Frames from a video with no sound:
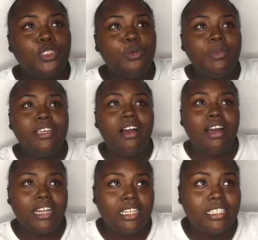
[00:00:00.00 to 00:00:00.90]
to be
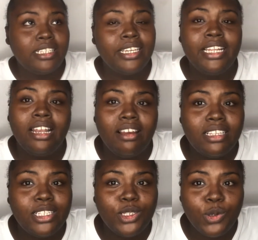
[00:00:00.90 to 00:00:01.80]
honest, it
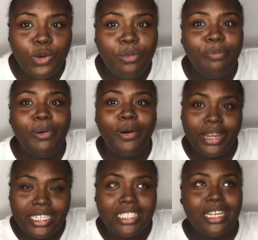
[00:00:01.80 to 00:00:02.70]
lost 2
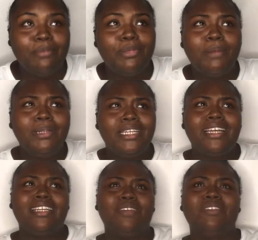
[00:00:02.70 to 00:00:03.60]
points. I probably
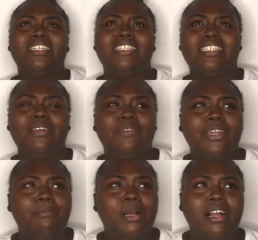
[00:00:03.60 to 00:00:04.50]
can give it a
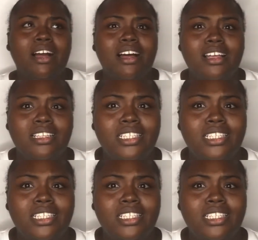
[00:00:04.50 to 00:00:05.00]
7 because